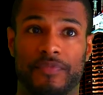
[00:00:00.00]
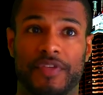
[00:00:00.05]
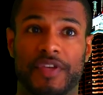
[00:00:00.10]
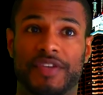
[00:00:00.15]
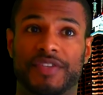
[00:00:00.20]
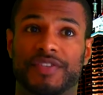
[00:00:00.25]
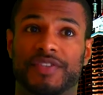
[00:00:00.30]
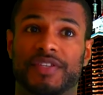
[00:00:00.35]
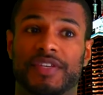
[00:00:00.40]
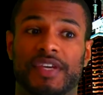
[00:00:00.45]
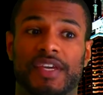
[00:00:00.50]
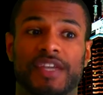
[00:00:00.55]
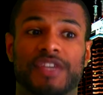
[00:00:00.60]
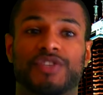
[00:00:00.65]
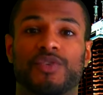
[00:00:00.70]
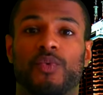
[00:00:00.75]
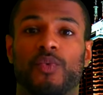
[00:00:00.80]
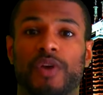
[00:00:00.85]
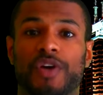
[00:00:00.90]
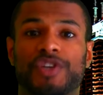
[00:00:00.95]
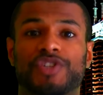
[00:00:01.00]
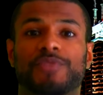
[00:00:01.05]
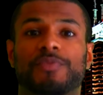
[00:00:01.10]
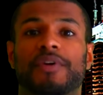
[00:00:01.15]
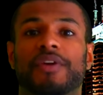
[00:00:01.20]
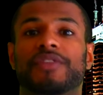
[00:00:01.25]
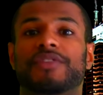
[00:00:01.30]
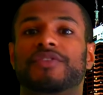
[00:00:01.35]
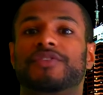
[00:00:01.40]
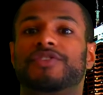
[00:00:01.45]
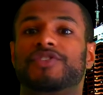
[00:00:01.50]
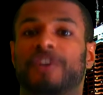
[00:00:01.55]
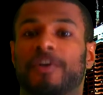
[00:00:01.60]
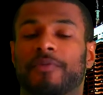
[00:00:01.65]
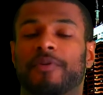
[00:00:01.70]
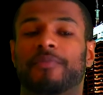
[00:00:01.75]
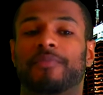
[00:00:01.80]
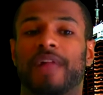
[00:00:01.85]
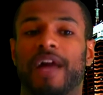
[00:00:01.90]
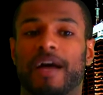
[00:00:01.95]
This is a Will Smith
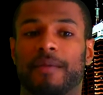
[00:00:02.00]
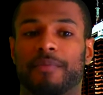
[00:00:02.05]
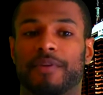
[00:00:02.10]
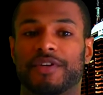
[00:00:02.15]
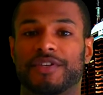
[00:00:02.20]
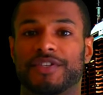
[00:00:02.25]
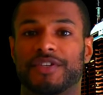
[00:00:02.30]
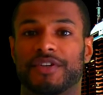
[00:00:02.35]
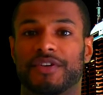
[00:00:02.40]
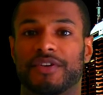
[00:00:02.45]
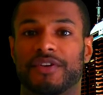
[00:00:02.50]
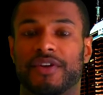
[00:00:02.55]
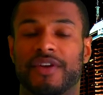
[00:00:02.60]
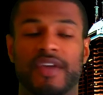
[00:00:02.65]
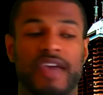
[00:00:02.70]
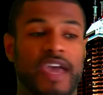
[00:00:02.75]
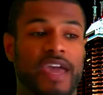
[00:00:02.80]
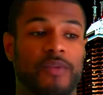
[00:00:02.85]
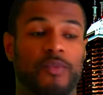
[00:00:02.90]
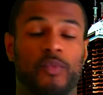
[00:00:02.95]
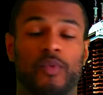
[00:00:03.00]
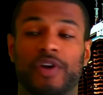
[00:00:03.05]
summer blockbuster. And